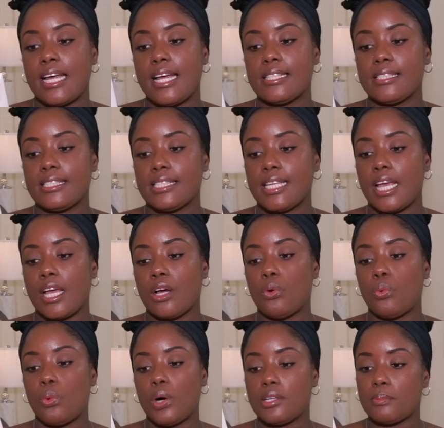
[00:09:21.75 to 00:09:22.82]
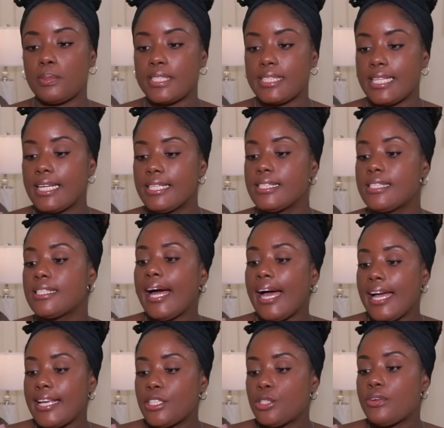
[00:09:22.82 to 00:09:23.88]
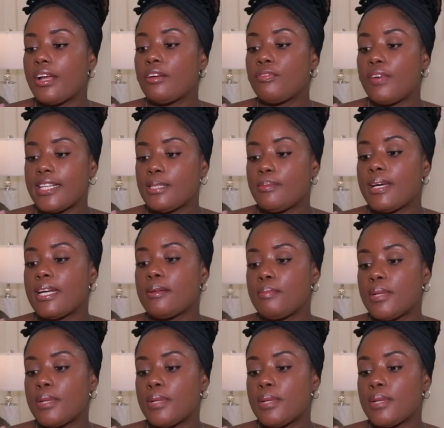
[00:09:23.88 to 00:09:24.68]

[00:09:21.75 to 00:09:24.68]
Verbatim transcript: and Zinc 1% High Strength Vitamin and